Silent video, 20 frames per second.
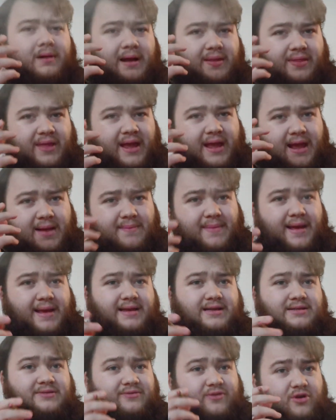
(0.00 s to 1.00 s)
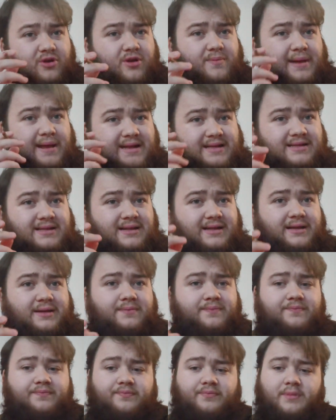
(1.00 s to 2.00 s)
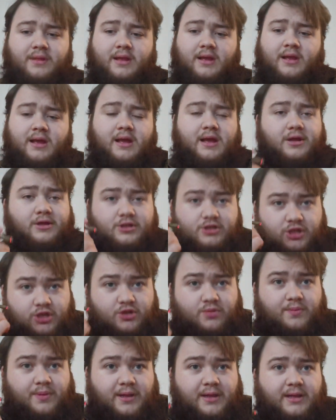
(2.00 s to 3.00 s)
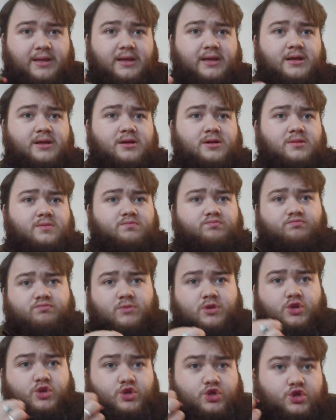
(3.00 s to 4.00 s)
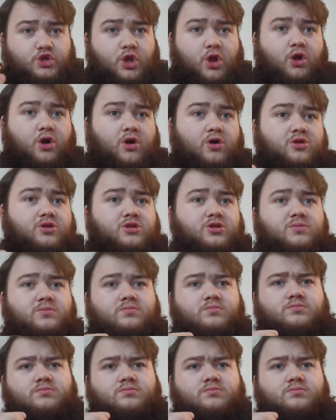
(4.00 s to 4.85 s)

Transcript: And they are meant, fundamentally, to be short